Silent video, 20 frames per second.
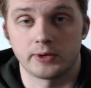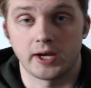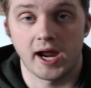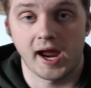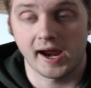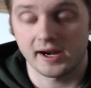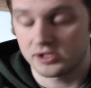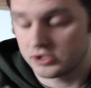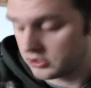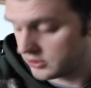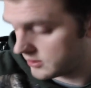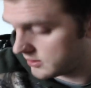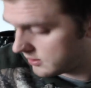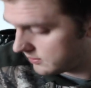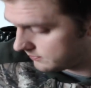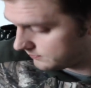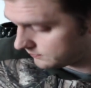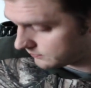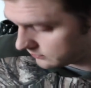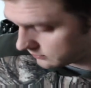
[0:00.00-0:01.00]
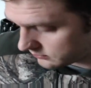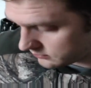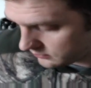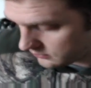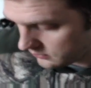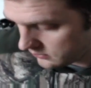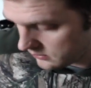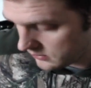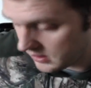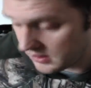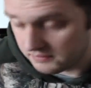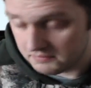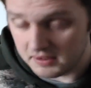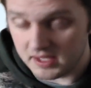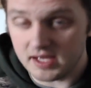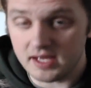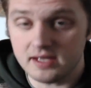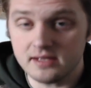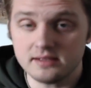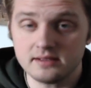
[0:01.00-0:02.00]
people reactions.
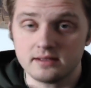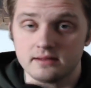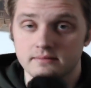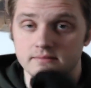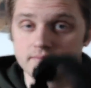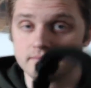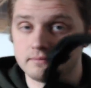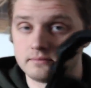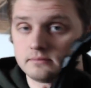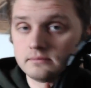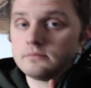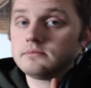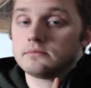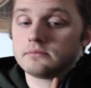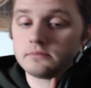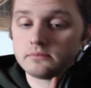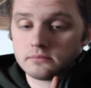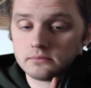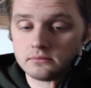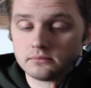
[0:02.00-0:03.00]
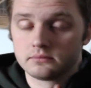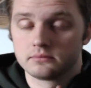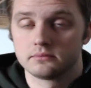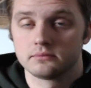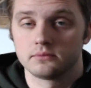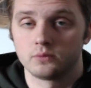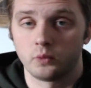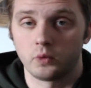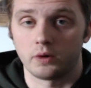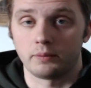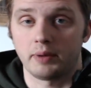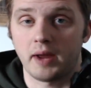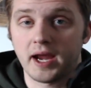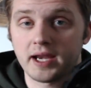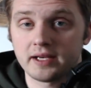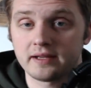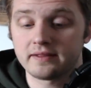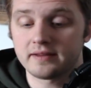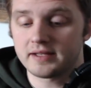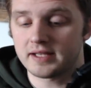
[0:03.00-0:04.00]
These
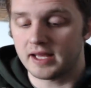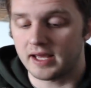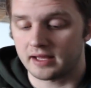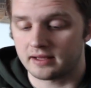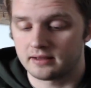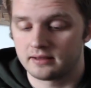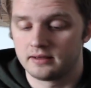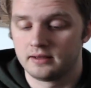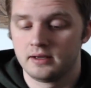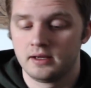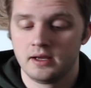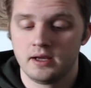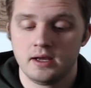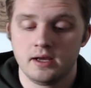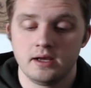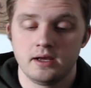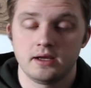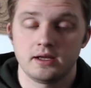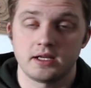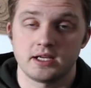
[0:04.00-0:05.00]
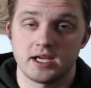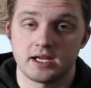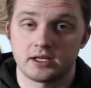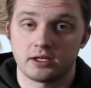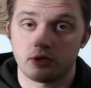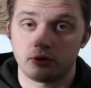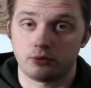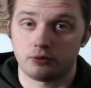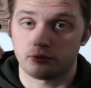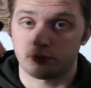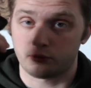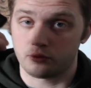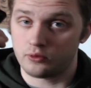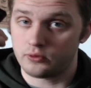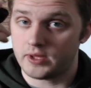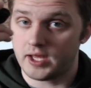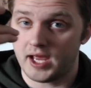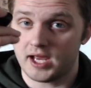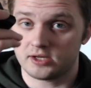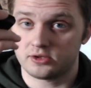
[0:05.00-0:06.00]
were a pain in the dick. You had to go
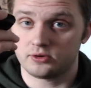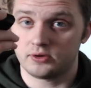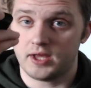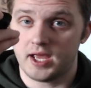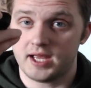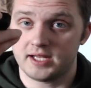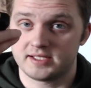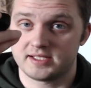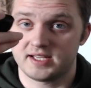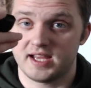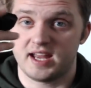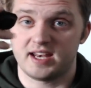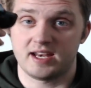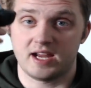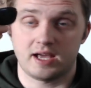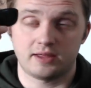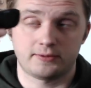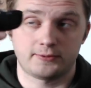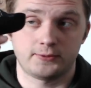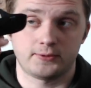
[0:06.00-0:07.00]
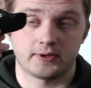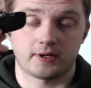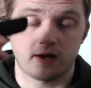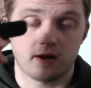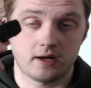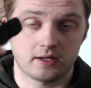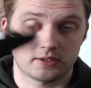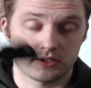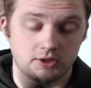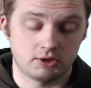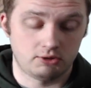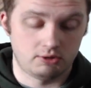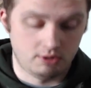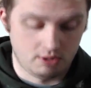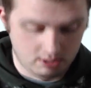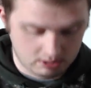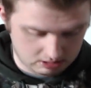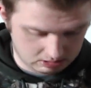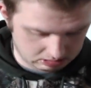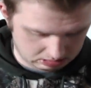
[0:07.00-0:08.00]
through the actual headset, not through the
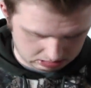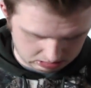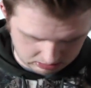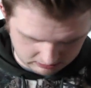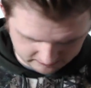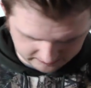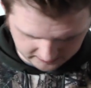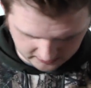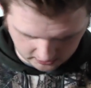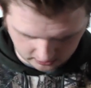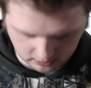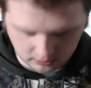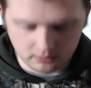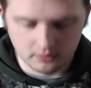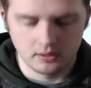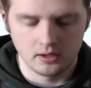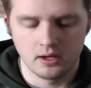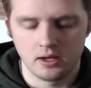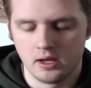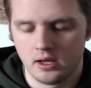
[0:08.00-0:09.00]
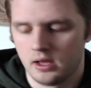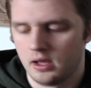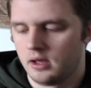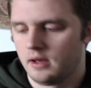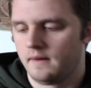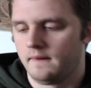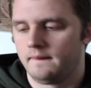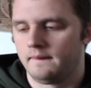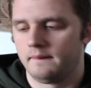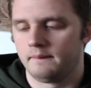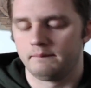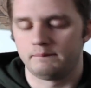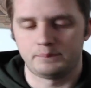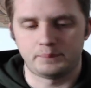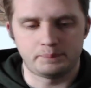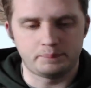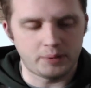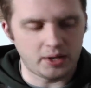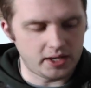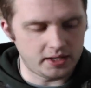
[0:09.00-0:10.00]
console. Oh, fuck.
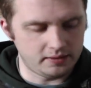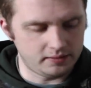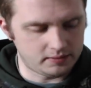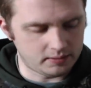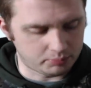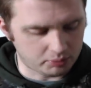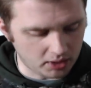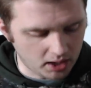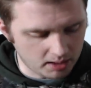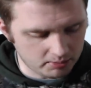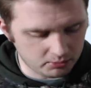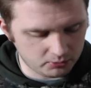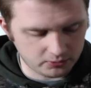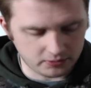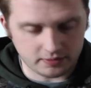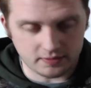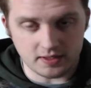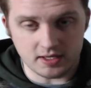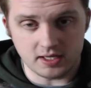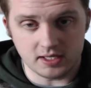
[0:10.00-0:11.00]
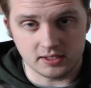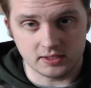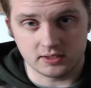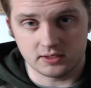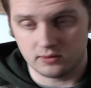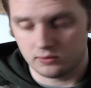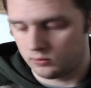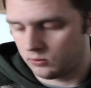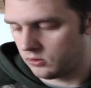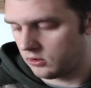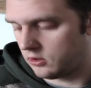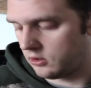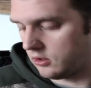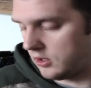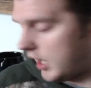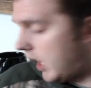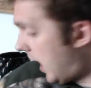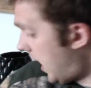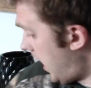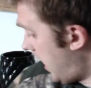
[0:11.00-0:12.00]
But the problem with these
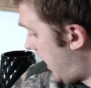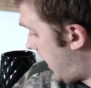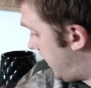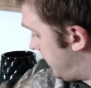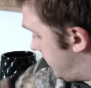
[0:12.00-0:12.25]
were